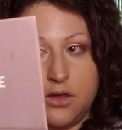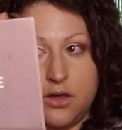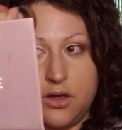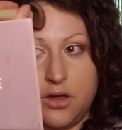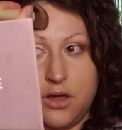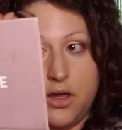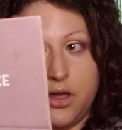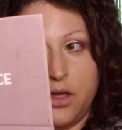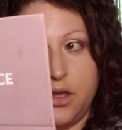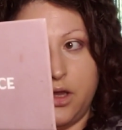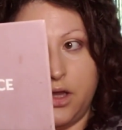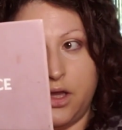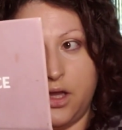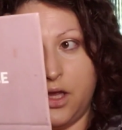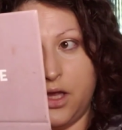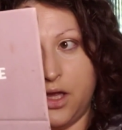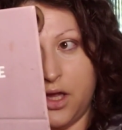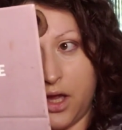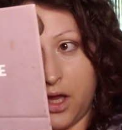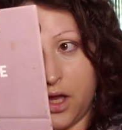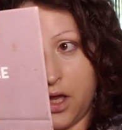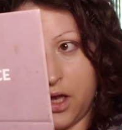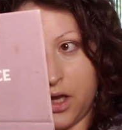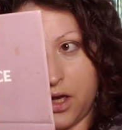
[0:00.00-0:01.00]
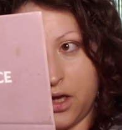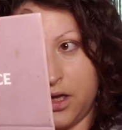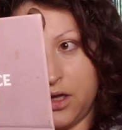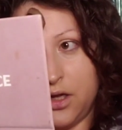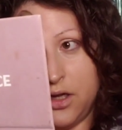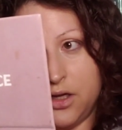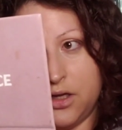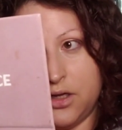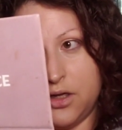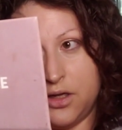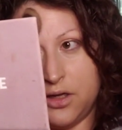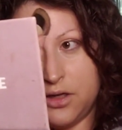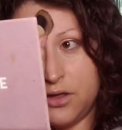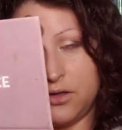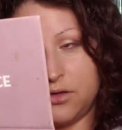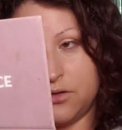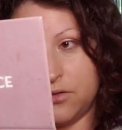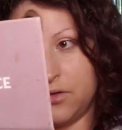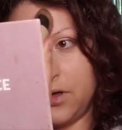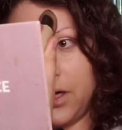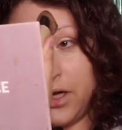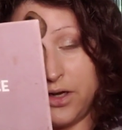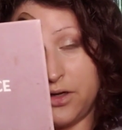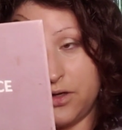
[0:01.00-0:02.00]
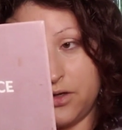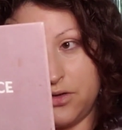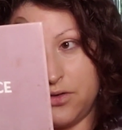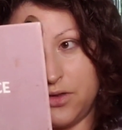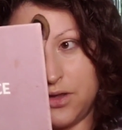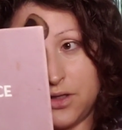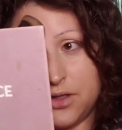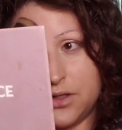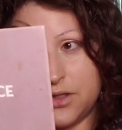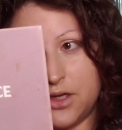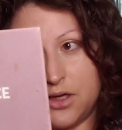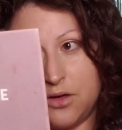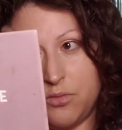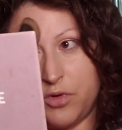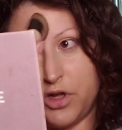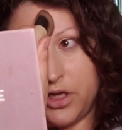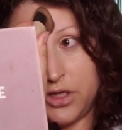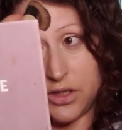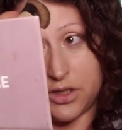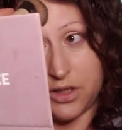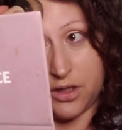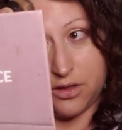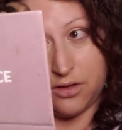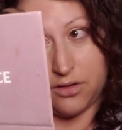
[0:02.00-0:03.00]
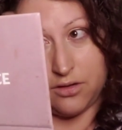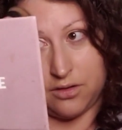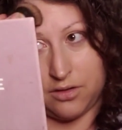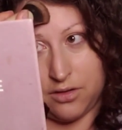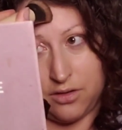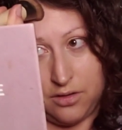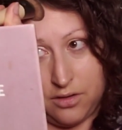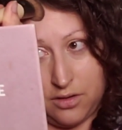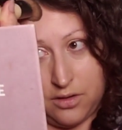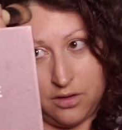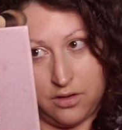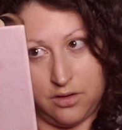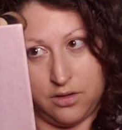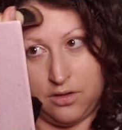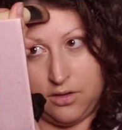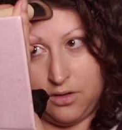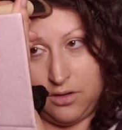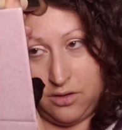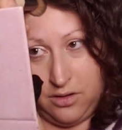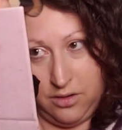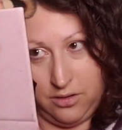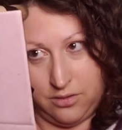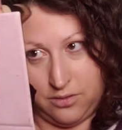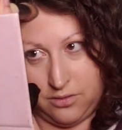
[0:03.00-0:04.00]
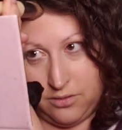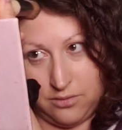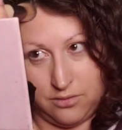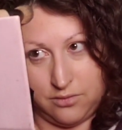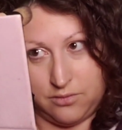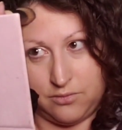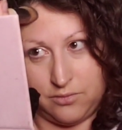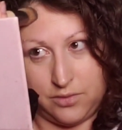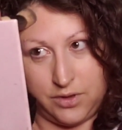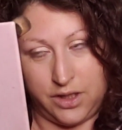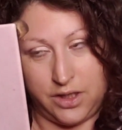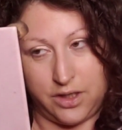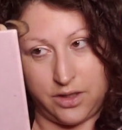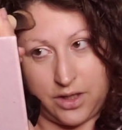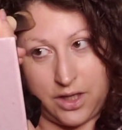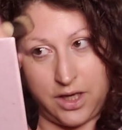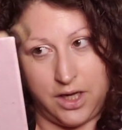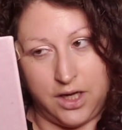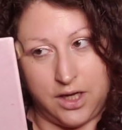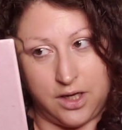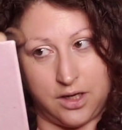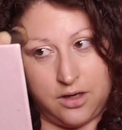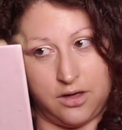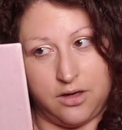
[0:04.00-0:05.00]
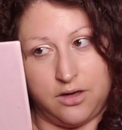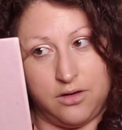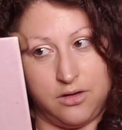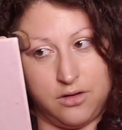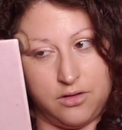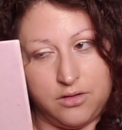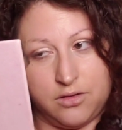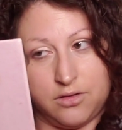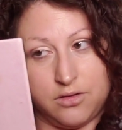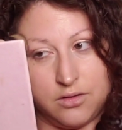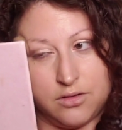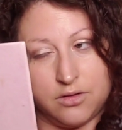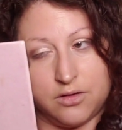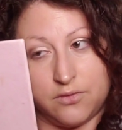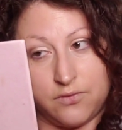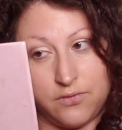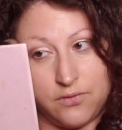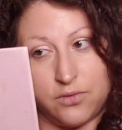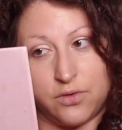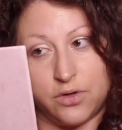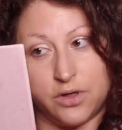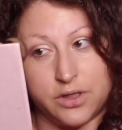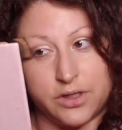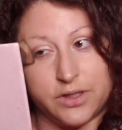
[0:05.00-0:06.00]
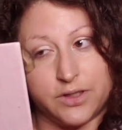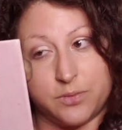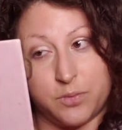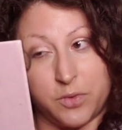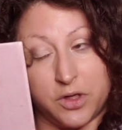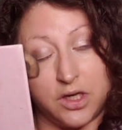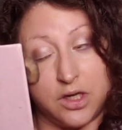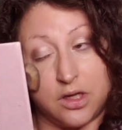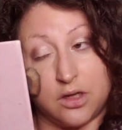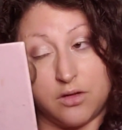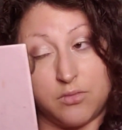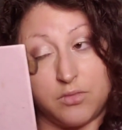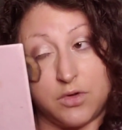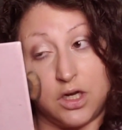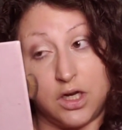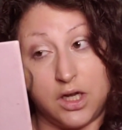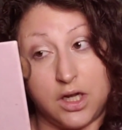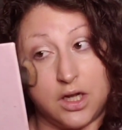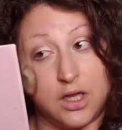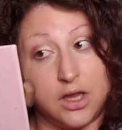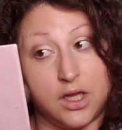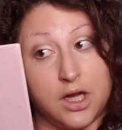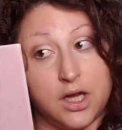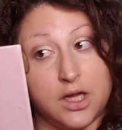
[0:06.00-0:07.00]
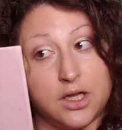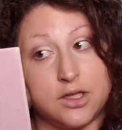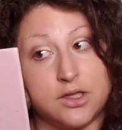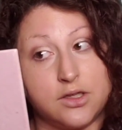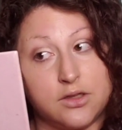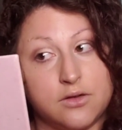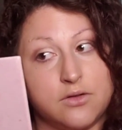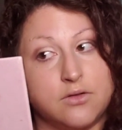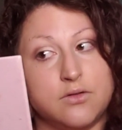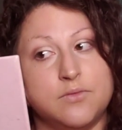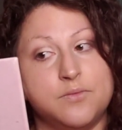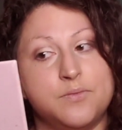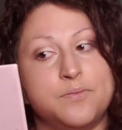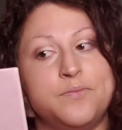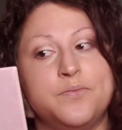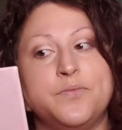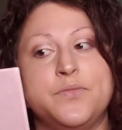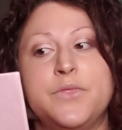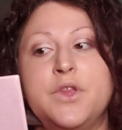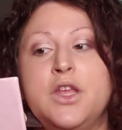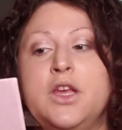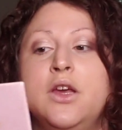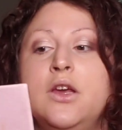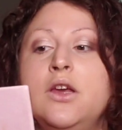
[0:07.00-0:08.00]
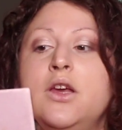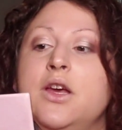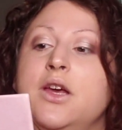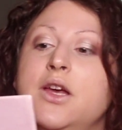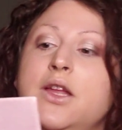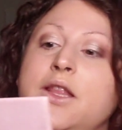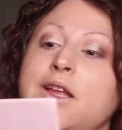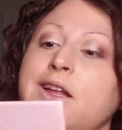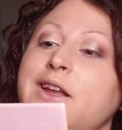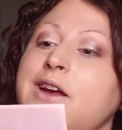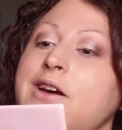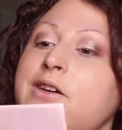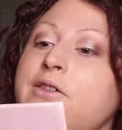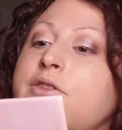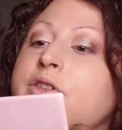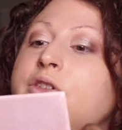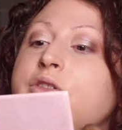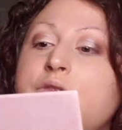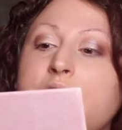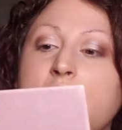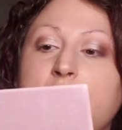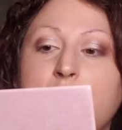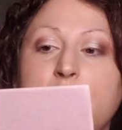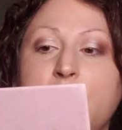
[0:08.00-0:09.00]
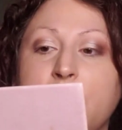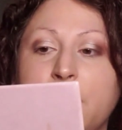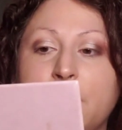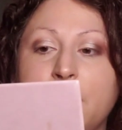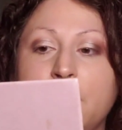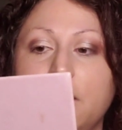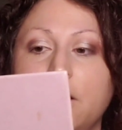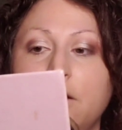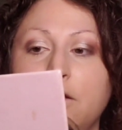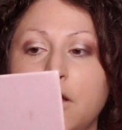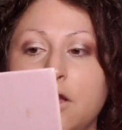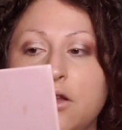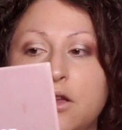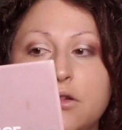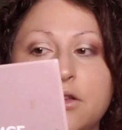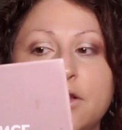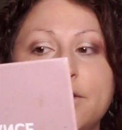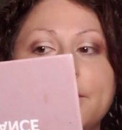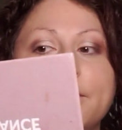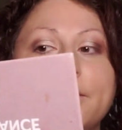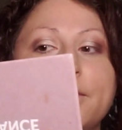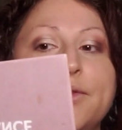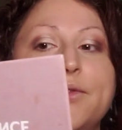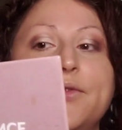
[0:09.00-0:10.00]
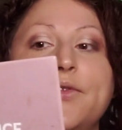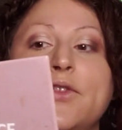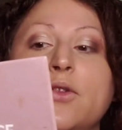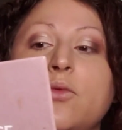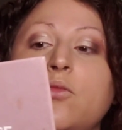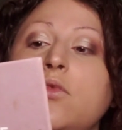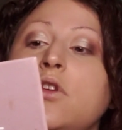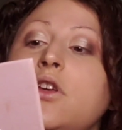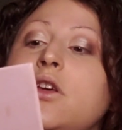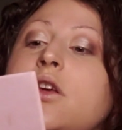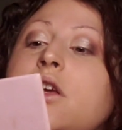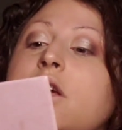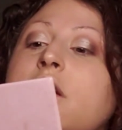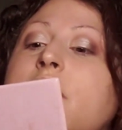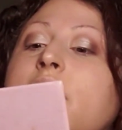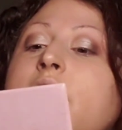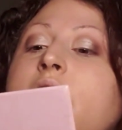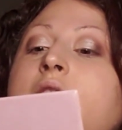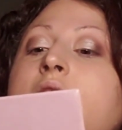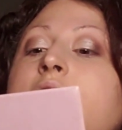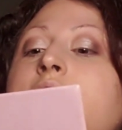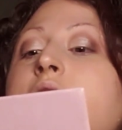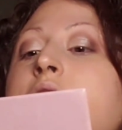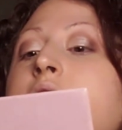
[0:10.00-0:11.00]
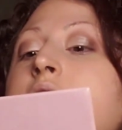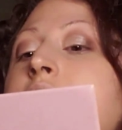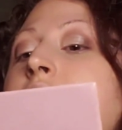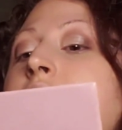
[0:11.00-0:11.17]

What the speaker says: And then, well, how to do things on a budget. We all can't afford to spend all the money on that, so. And then how to do it quickly. So for me, I